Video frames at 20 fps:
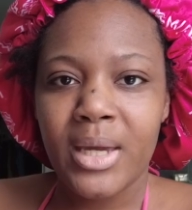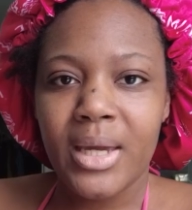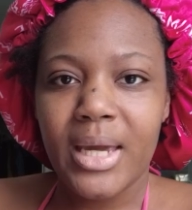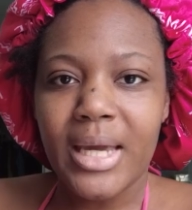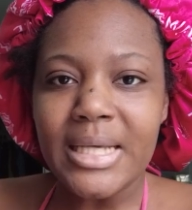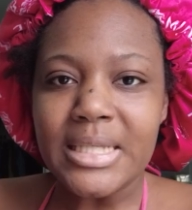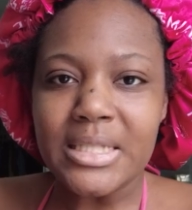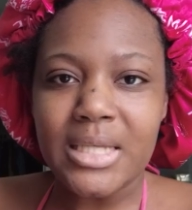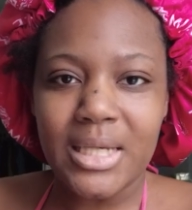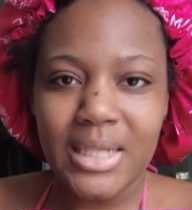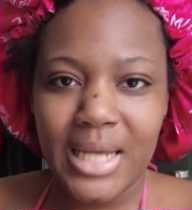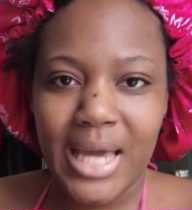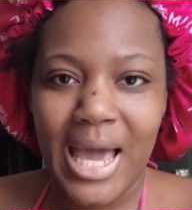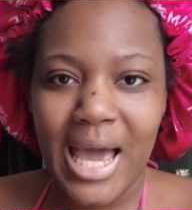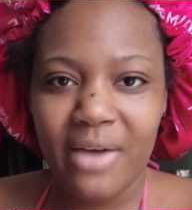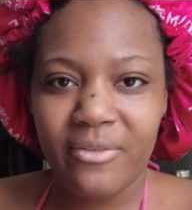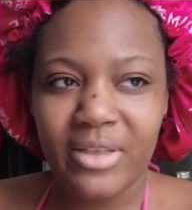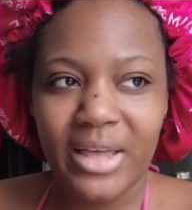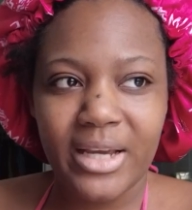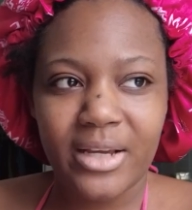is going to
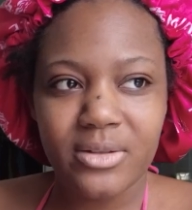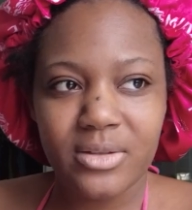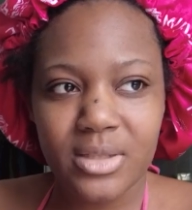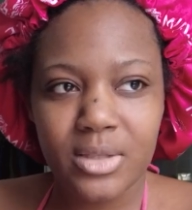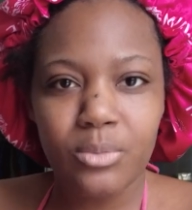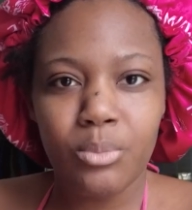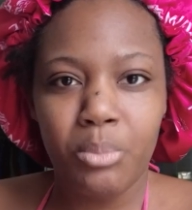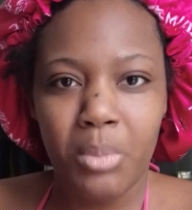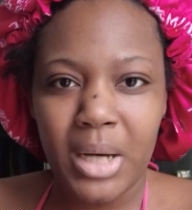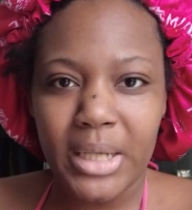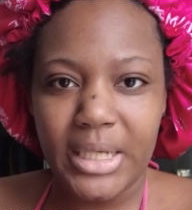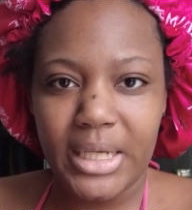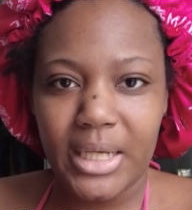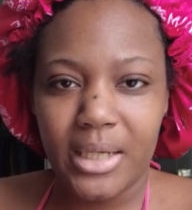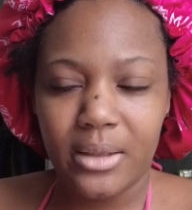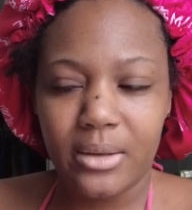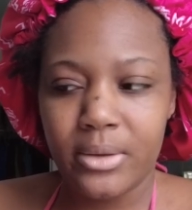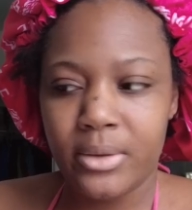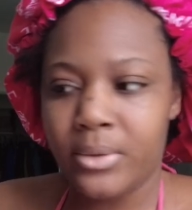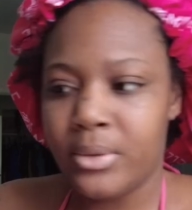have
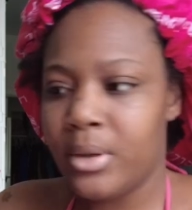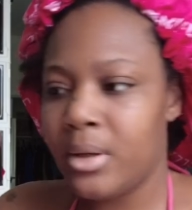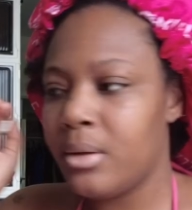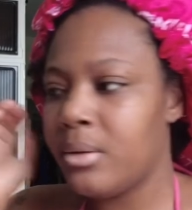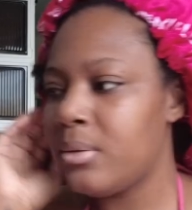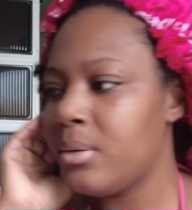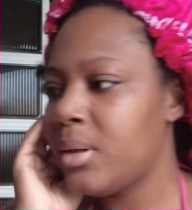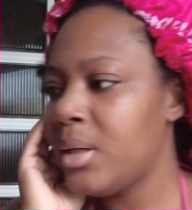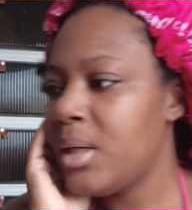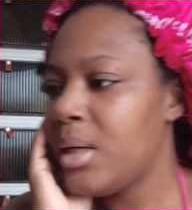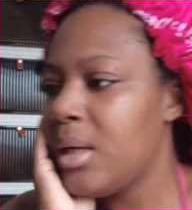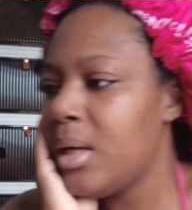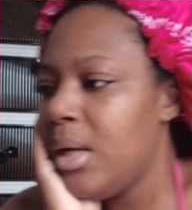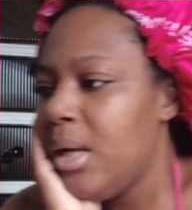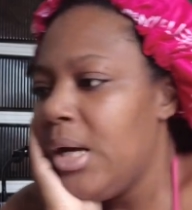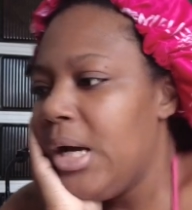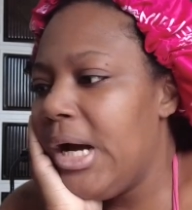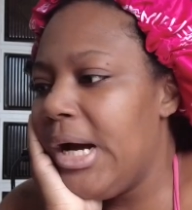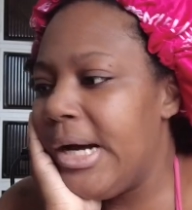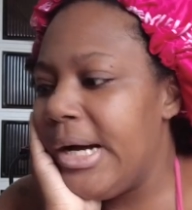money,
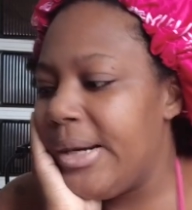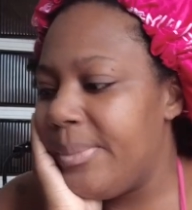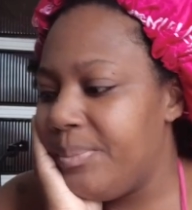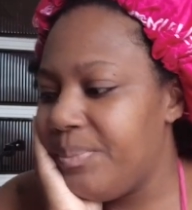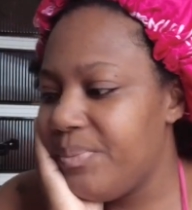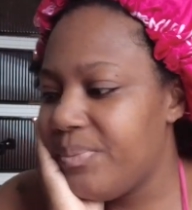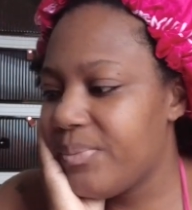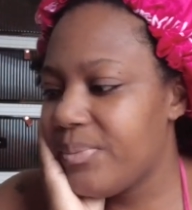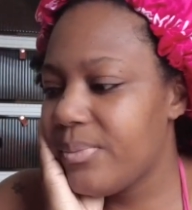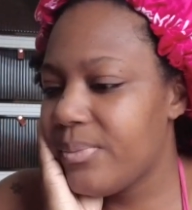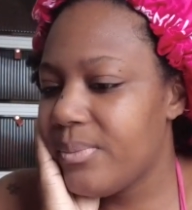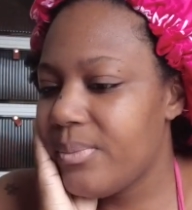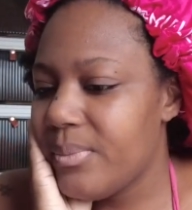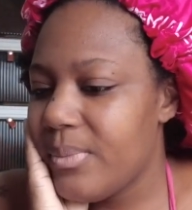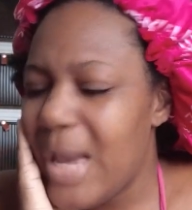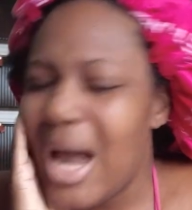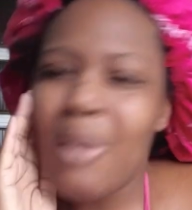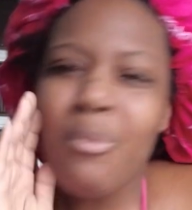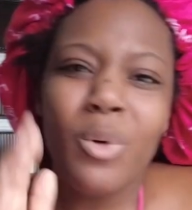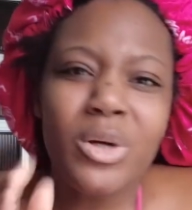
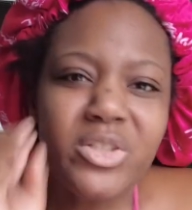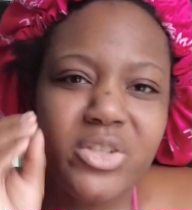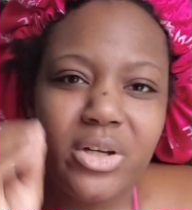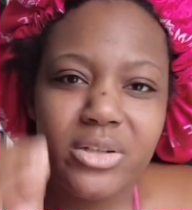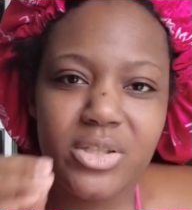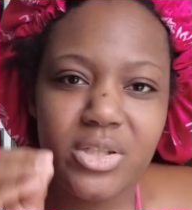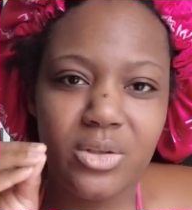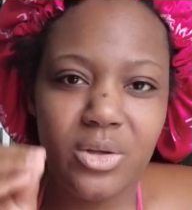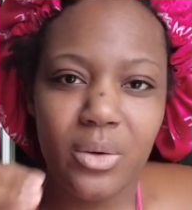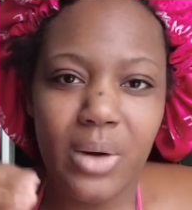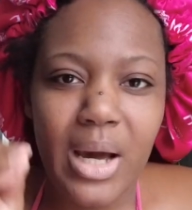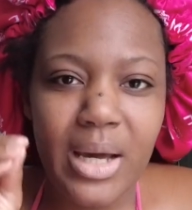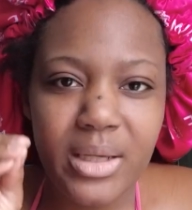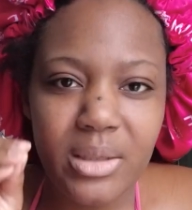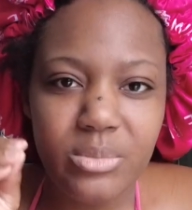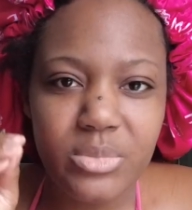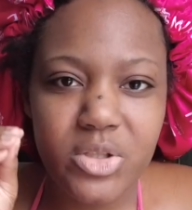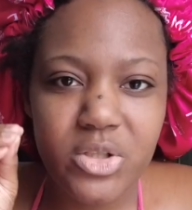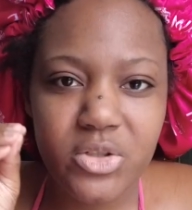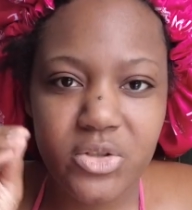I want y'all to know I
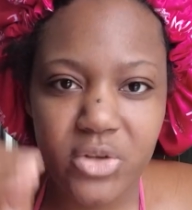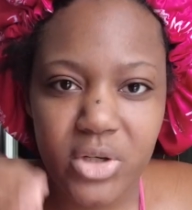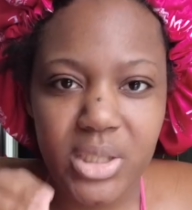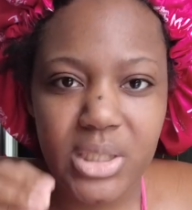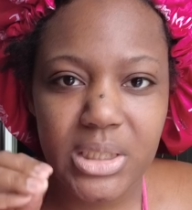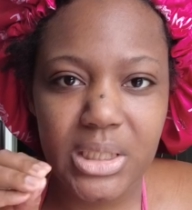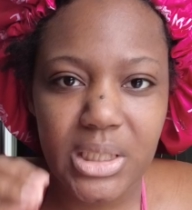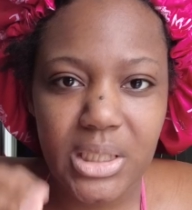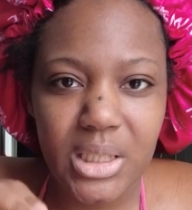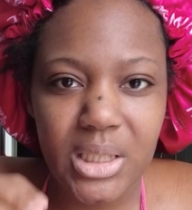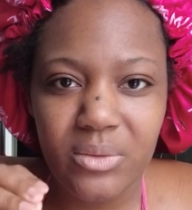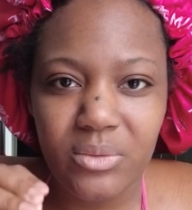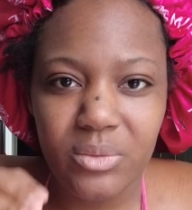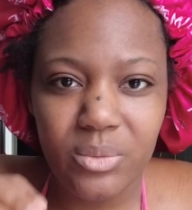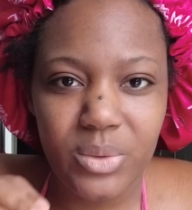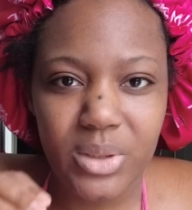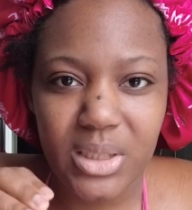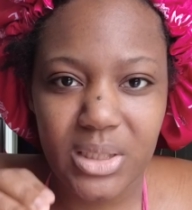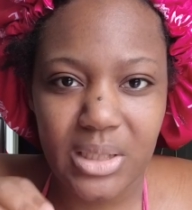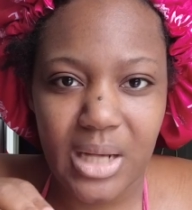am struggling even
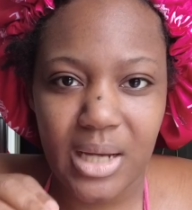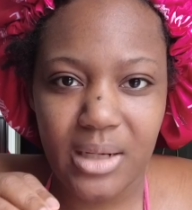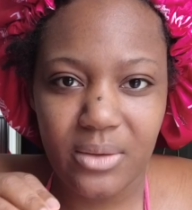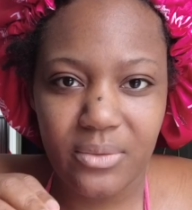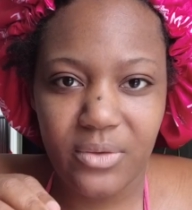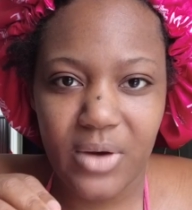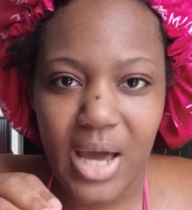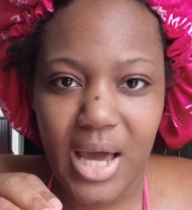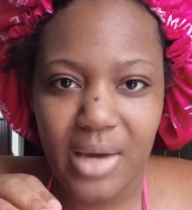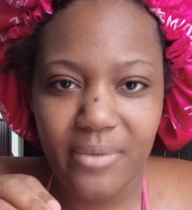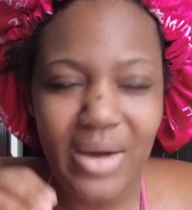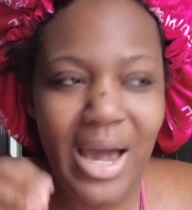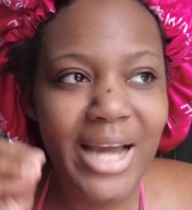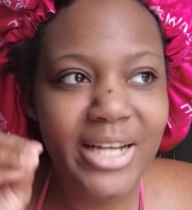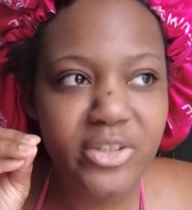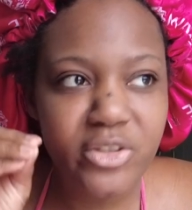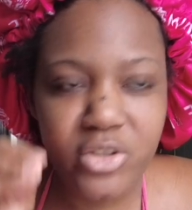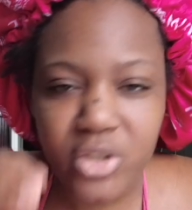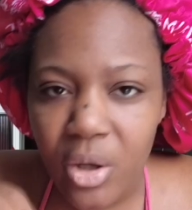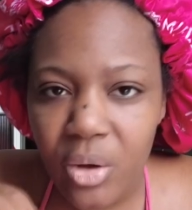with a 9-to-5. I
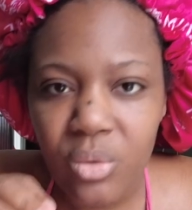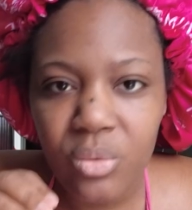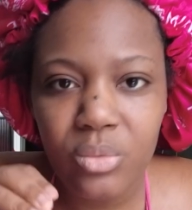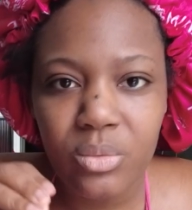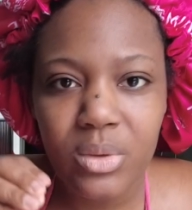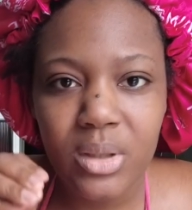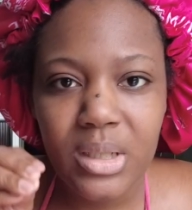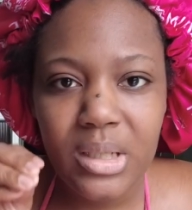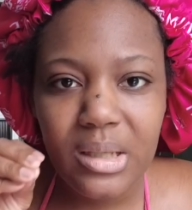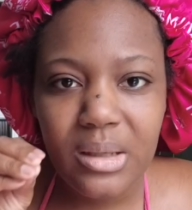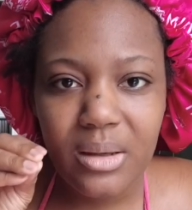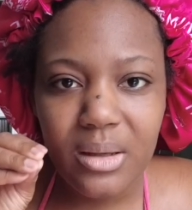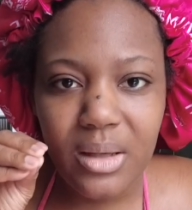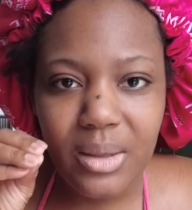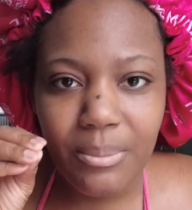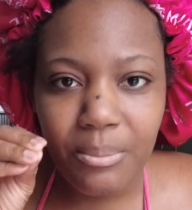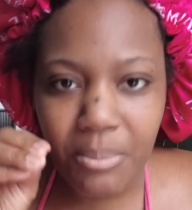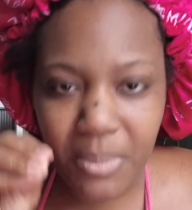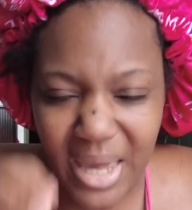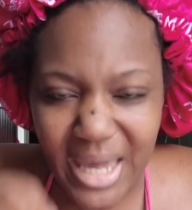don't
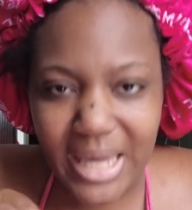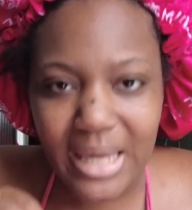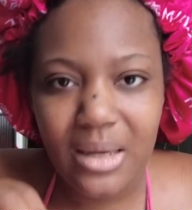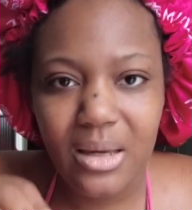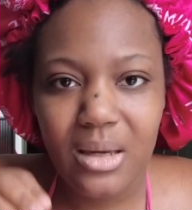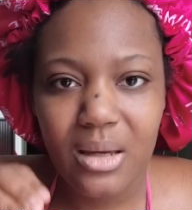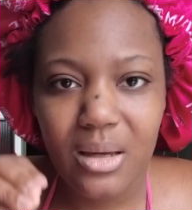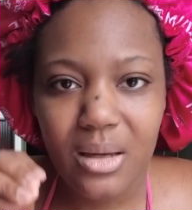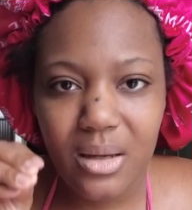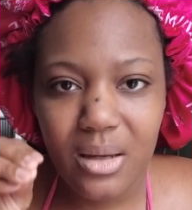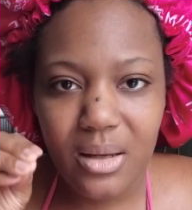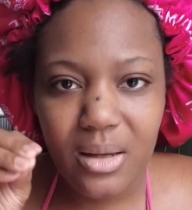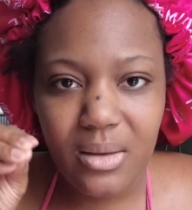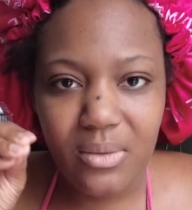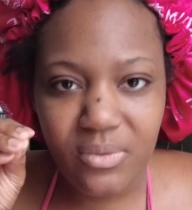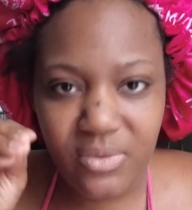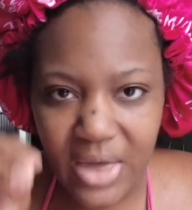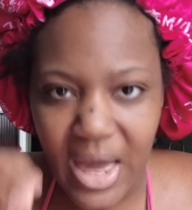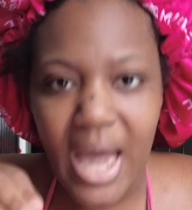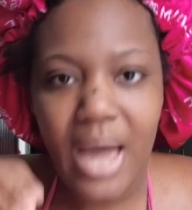make
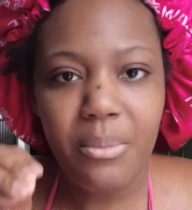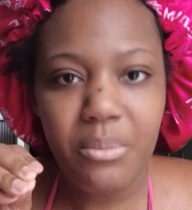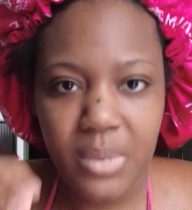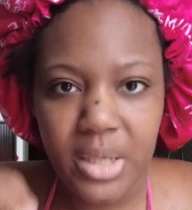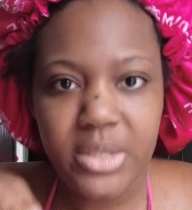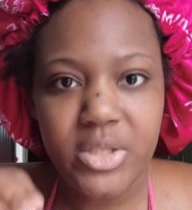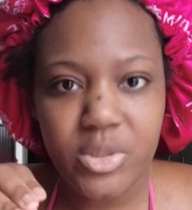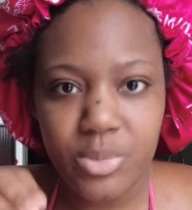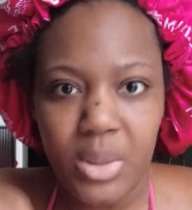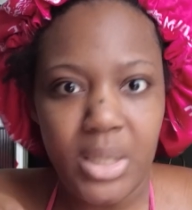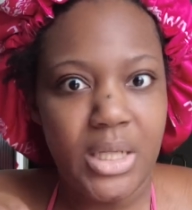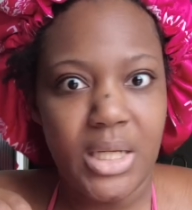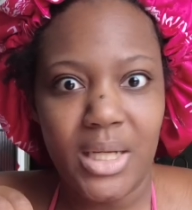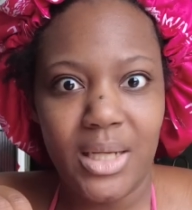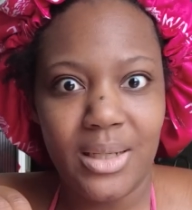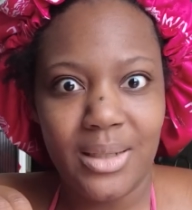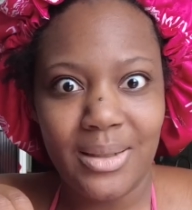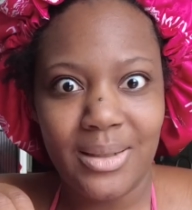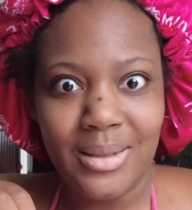that much money.